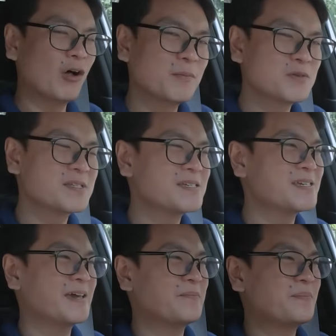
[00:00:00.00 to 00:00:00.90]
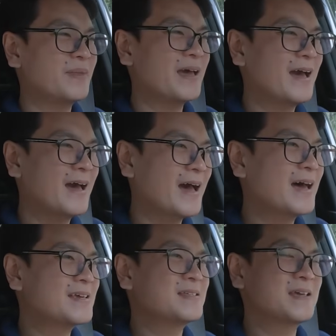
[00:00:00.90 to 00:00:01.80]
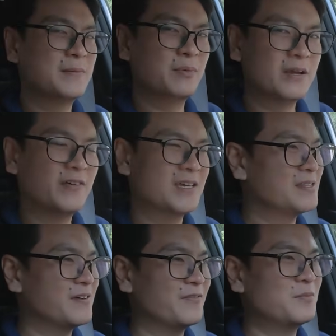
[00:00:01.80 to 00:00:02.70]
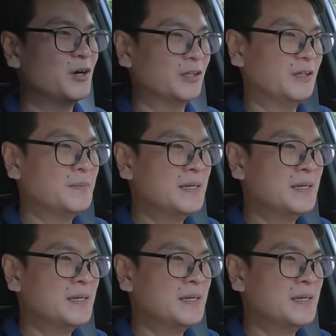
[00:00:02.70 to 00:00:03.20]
almost the same as the pre-facelift model.